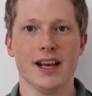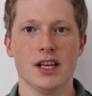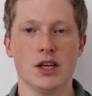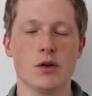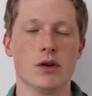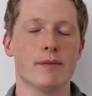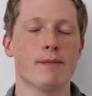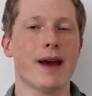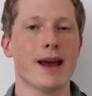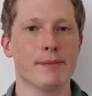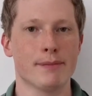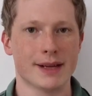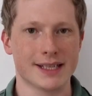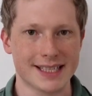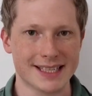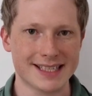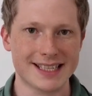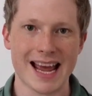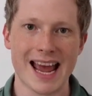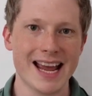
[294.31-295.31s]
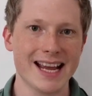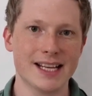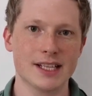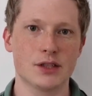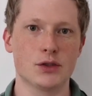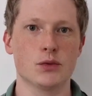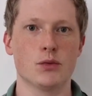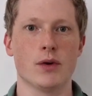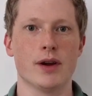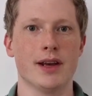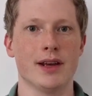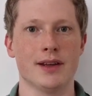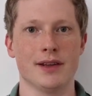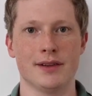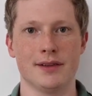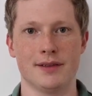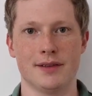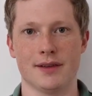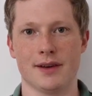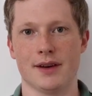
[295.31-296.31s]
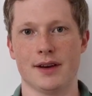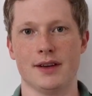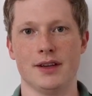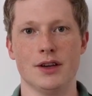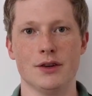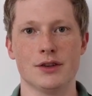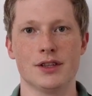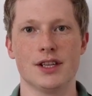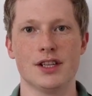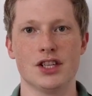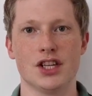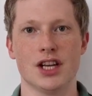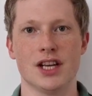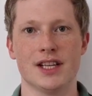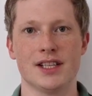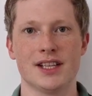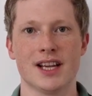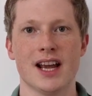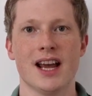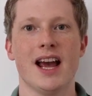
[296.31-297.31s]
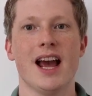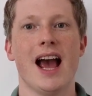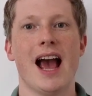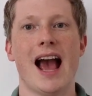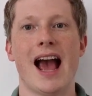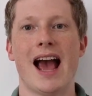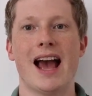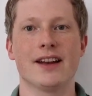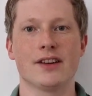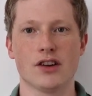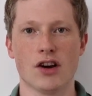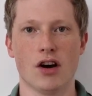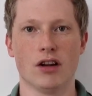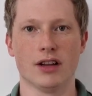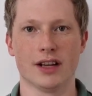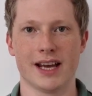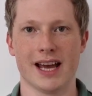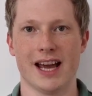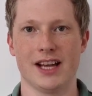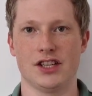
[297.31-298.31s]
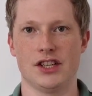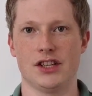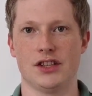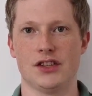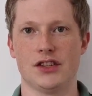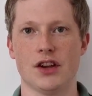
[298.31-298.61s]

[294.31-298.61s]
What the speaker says: You would make mistakes with usages and collocations.